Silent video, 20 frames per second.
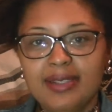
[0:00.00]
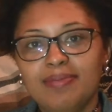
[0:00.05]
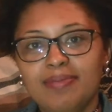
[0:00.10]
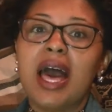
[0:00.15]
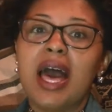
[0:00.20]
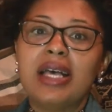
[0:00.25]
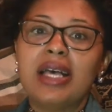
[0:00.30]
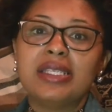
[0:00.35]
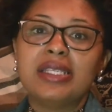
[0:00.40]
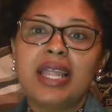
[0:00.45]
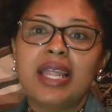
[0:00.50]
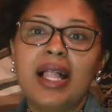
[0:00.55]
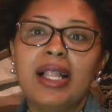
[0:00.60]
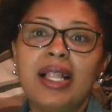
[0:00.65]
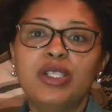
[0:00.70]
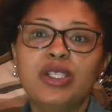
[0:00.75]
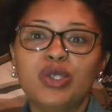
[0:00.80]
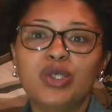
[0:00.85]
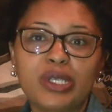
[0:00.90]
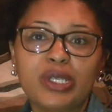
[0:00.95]
Thousand
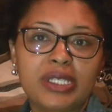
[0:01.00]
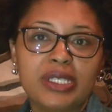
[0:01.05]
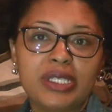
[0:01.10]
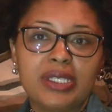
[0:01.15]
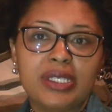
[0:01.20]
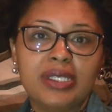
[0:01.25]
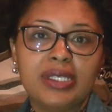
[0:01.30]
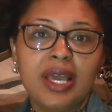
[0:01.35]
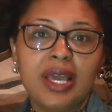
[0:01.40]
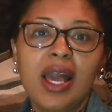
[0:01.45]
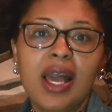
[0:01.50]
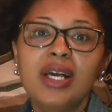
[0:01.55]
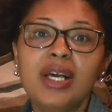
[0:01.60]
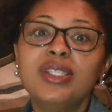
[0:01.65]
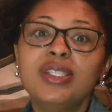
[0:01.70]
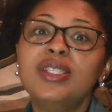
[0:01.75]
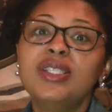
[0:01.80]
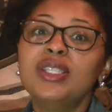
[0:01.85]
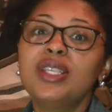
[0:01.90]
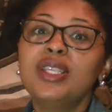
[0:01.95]
Island dressing.
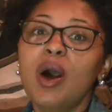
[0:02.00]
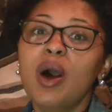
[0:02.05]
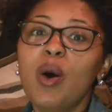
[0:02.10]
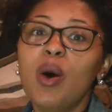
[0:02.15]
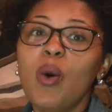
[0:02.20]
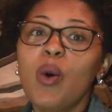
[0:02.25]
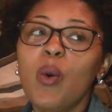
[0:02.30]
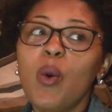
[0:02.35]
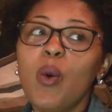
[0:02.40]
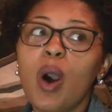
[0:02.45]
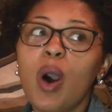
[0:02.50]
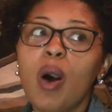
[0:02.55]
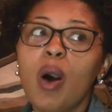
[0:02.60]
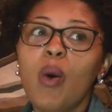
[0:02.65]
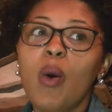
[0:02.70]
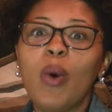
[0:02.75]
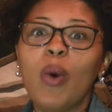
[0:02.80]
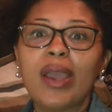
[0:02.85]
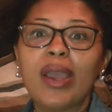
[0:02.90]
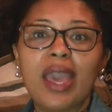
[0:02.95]
So
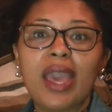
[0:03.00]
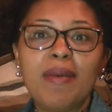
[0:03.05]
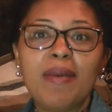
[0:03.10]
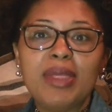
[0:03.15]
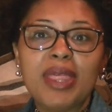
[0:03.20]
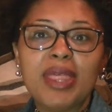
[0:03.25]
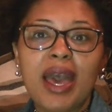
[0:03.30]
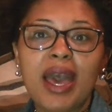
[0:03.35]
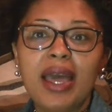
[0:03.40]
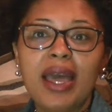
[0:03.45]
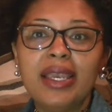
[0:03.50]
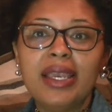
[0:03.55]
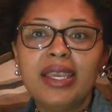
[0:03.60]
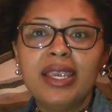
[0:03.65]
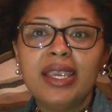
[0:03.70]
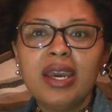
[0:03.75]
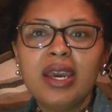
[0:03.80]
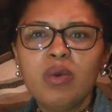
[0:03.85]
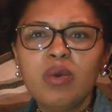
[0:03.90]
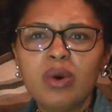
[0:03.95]
what gave me the
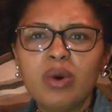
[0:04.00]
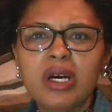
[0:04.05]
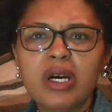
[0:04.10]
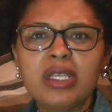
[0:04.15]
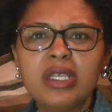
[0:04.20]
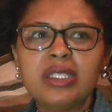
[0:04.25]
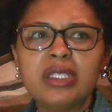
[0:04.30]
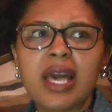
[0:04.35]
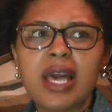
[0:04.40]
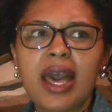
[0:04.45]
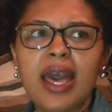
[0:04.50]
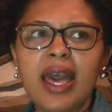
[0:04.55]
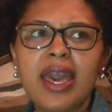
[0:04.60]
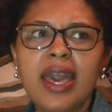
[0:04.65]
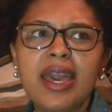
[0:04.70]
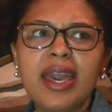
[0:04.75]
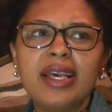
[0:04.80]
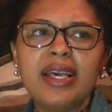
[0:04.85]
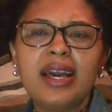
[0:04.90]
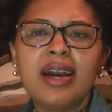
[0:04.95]
idea was I
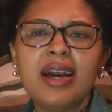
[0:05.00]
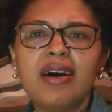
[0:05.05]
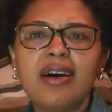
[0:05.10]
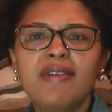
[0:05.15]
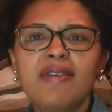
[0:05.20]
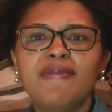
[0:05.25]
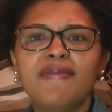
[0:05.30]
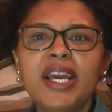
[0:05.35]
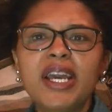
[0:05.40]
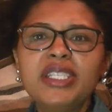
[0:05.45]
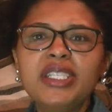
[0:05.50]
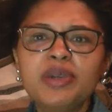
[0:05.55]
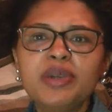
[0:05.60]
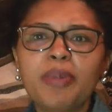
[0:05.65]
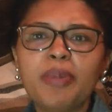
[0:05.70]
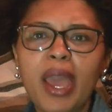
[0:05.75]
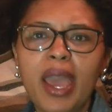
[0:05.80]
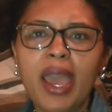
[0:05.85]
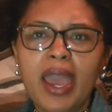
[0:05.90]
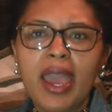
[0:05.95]
had a veggie
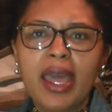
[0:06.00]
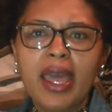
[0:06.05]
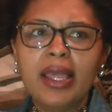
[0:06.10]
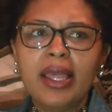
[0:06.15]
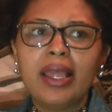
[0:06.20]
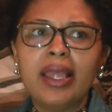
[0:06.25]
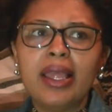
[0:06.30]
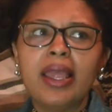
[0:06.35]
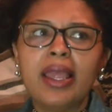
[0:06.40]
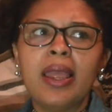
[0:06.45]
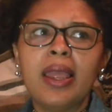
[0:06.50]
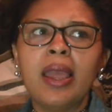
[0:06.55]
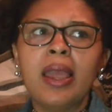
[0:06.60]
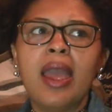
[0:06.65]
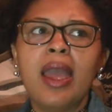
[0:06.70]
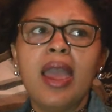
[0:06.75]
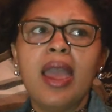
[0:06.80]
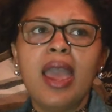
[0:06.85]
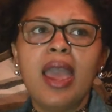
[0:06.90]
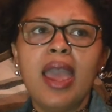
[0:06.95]
patty
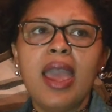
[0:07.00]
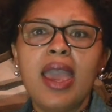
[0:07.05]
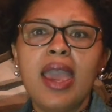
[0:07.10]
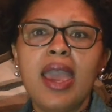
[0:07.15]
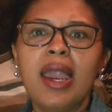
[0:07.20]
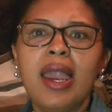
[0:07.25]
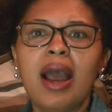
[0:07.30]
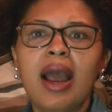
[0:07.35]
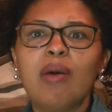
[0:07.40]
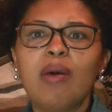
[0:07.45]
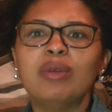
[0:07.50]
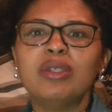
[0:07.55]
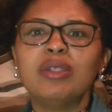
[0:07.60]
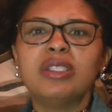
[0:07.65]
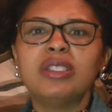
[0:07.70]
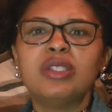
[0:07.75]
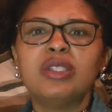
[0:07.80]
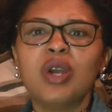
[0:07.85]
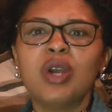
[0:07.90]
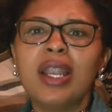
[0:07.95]
and I
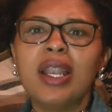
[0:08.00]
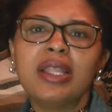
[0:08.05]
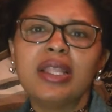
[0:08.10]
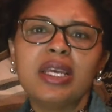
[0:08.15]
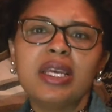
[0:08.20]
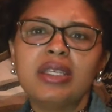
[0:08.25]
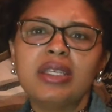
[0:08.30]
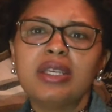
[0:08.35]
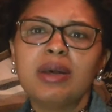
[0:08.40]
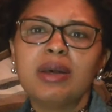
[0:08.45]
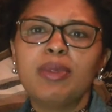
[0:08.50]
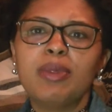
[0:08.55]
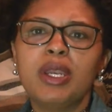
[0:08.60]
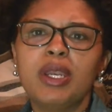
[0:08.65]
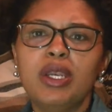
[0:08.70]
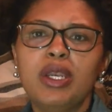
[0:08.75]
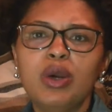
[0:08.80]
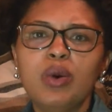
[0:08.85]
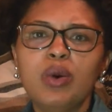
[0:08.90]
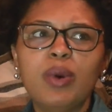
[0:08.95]
was trying to think of something
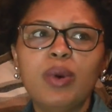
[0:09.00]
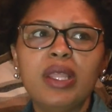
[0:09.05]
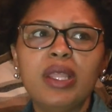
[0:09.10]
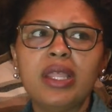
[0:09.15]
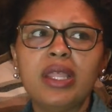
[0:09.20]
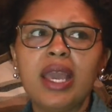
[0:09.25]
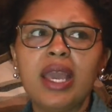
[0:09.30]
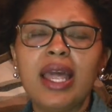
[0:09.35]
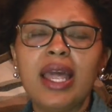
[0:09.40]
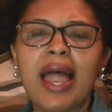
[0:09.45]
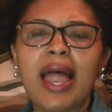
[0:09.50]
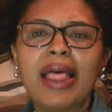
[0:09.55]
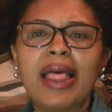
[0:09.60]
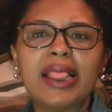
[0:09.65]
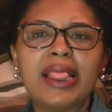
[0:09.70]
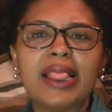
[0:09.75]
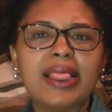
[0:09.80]
to do with it, and I